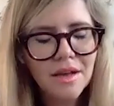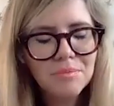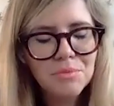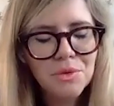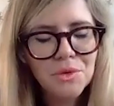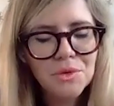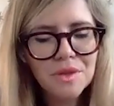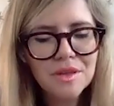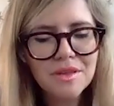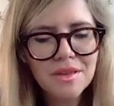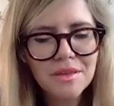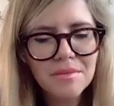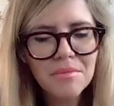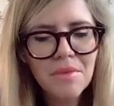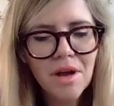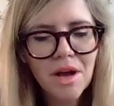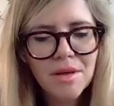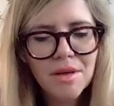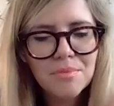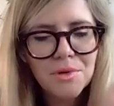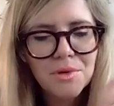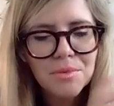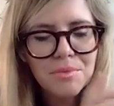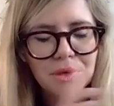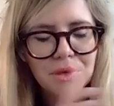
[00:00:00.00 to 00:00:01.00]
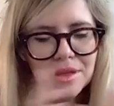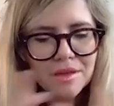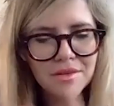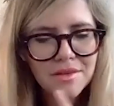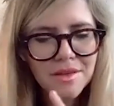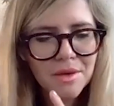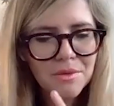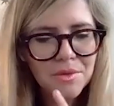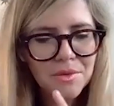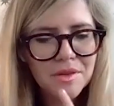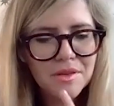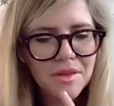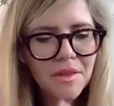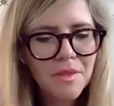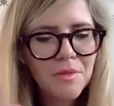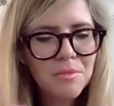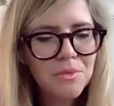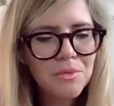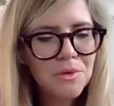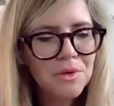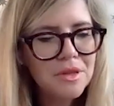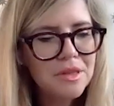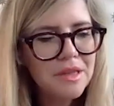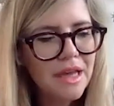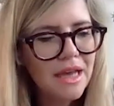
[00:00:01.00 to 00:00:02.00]
put this in my book, but I'll say what this other
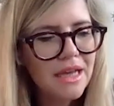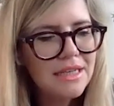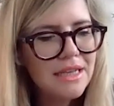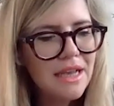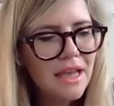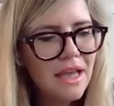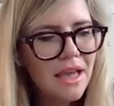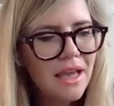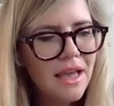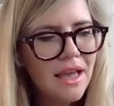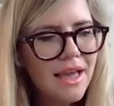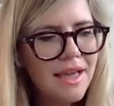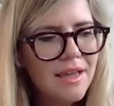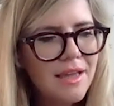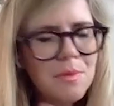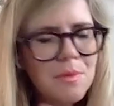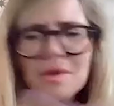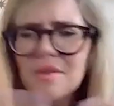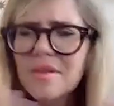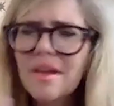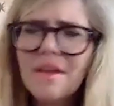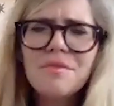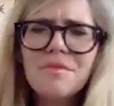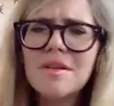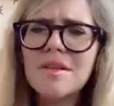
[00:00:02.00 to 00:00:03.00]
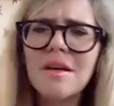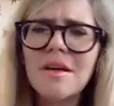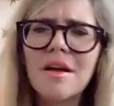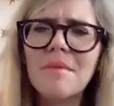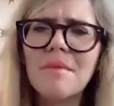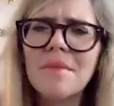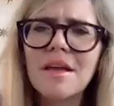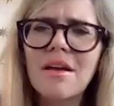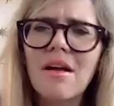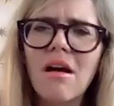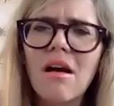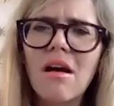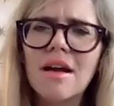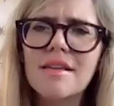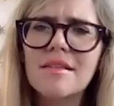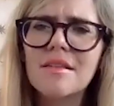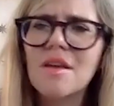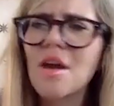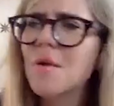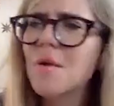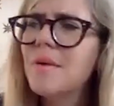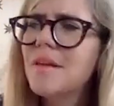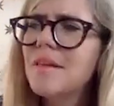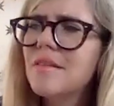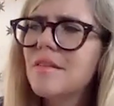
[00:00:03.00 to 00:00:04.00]
book said, is because every time the guys
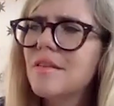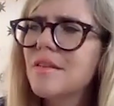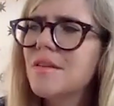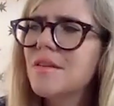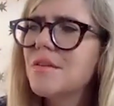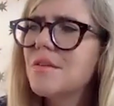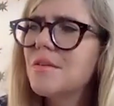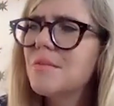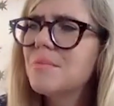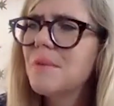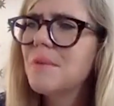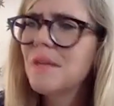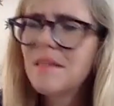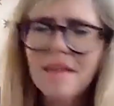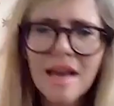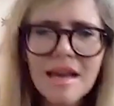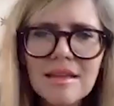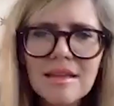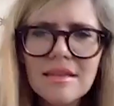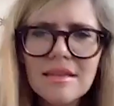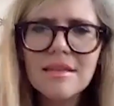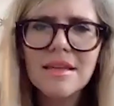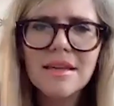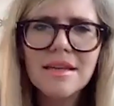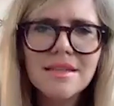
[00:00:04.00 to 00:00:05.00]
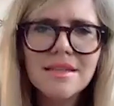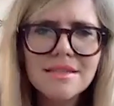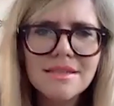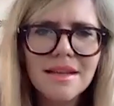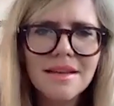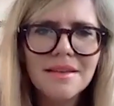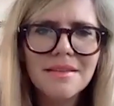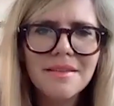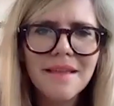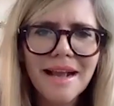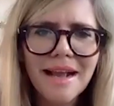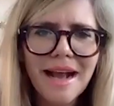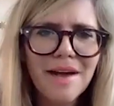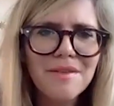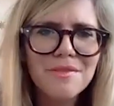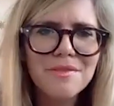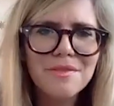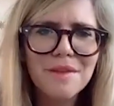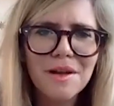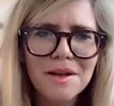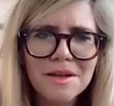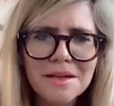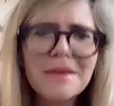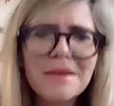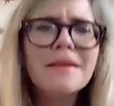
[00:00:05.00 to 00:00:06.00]
go in to be tested and they have
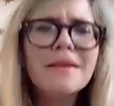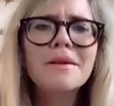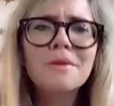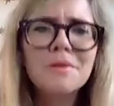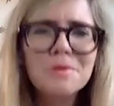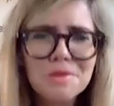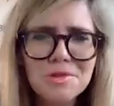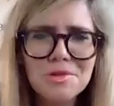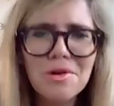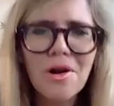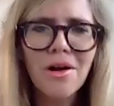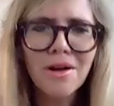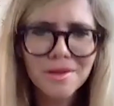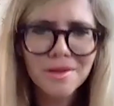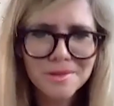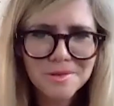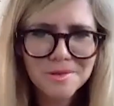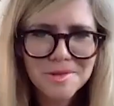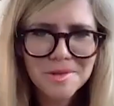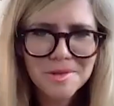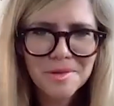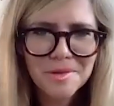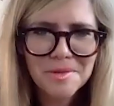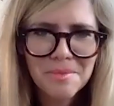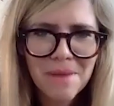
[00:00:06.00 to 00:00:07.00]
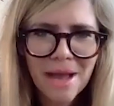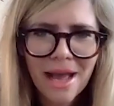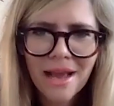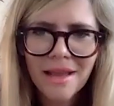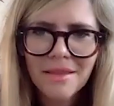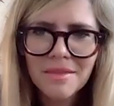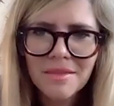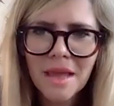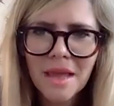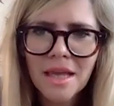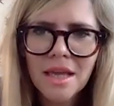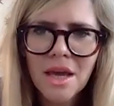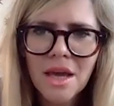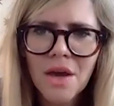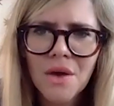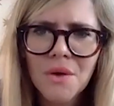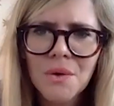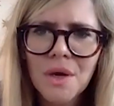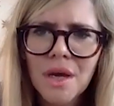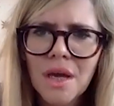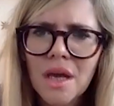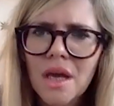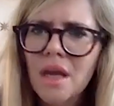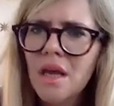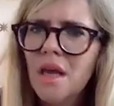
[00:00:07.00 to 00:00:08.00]
like clinical trials on the men, they go,
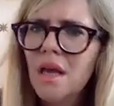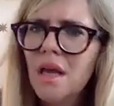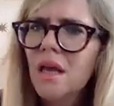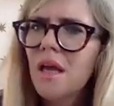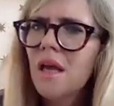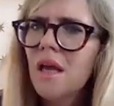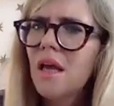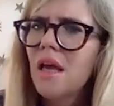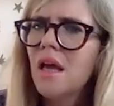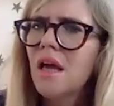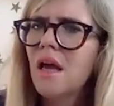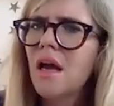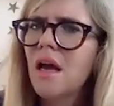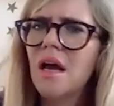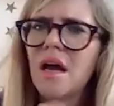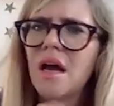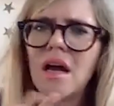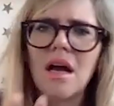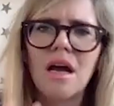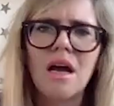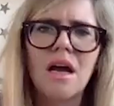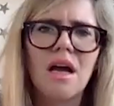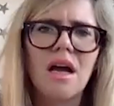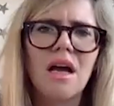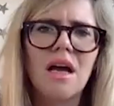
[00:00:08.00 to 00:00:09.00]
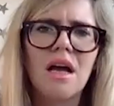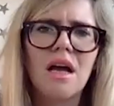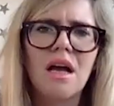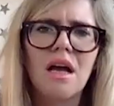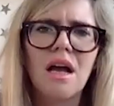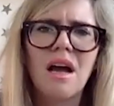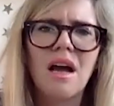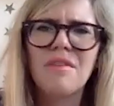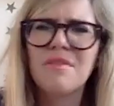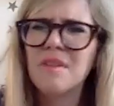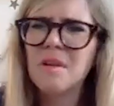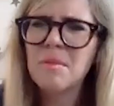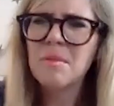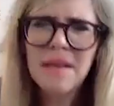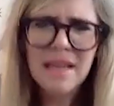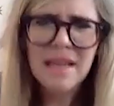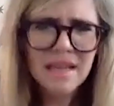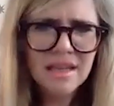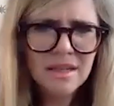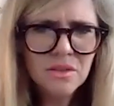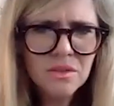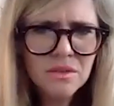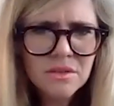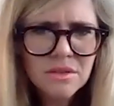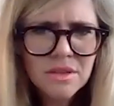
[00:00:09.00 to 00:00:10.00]
I feel a bit
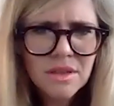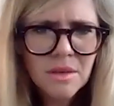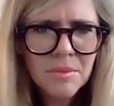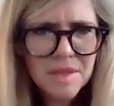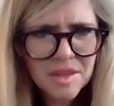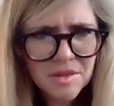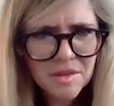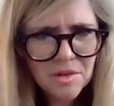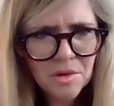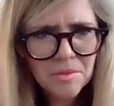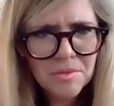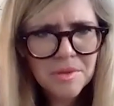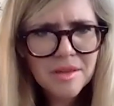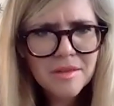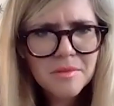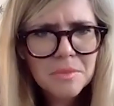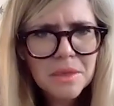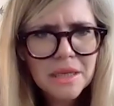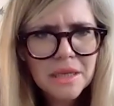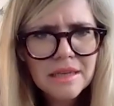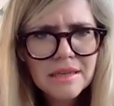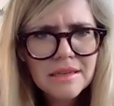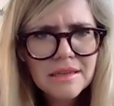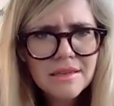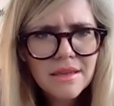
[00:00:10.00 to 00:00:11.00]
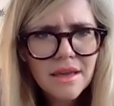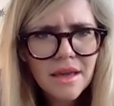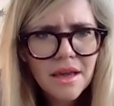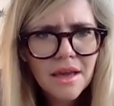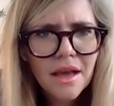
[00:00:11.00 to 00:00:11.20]
ill. Can we stop this, please?